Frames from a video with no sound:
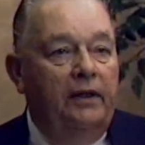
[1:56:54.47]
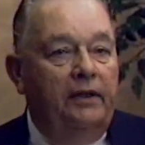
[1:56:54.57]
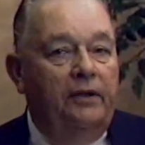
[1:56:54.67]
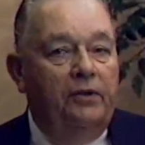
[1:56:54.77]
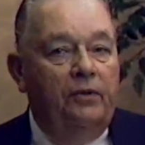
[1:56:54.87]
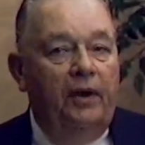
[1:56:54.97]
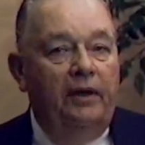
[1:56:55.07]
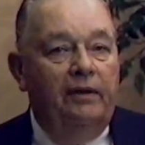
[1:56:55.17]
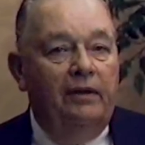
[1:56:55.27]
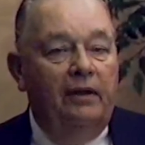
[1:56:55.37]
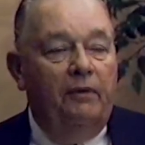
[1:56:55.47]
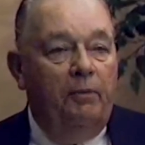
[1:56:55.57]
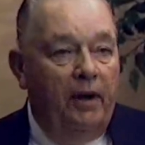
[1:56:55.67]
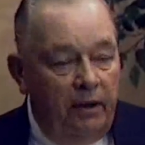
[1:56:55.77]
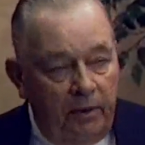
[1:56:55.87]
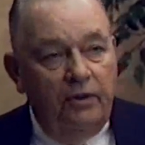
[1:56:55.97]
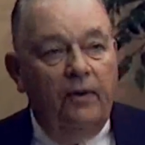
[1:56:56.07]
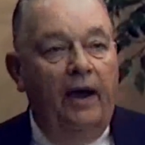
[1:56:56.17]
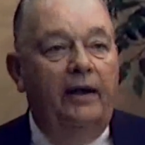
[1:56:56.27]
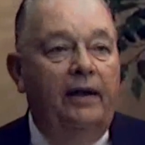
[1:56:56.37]
in the street, and everybody would
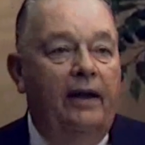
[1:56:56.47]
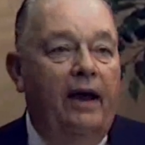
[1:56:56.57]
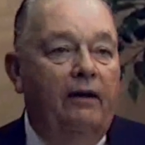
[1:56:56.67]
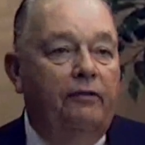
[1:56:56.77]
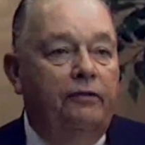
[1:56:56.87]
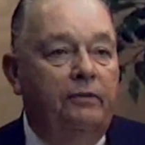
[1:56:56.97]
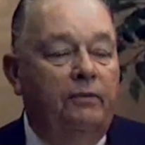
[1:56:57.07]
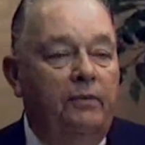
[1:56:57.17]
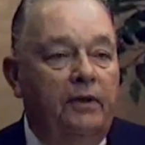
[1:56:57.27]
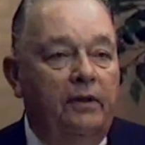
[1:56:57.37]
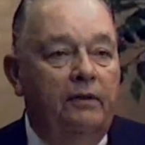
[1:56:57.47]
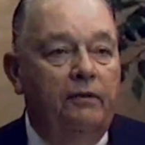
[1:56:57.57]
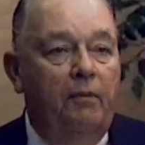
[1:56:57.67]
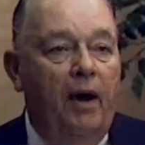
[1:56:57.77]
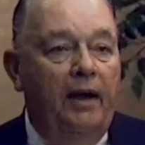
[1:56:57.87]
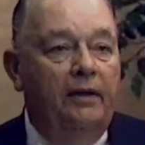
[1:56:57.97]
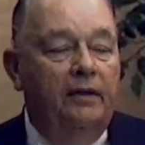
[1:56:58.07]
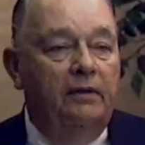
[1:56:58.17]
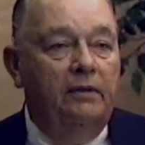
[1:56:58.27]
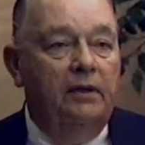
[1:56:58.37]
try to get out from
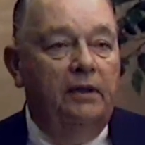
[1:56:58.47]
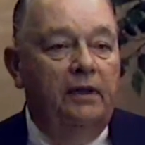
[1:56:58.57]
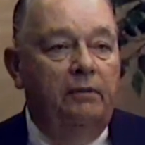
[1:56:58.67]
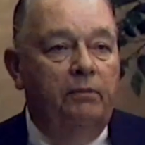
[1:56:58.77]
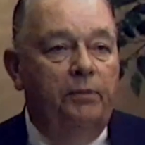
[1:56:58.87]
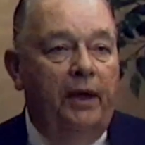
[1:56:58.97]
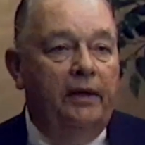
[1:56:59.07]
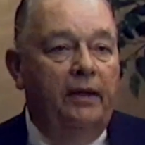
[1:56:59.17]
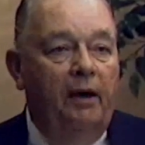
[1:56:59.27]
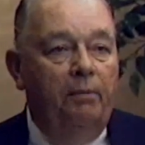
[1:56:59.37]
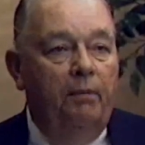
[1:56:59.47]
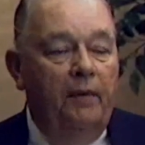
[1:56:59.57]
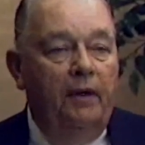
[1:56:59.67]
under, and then picked up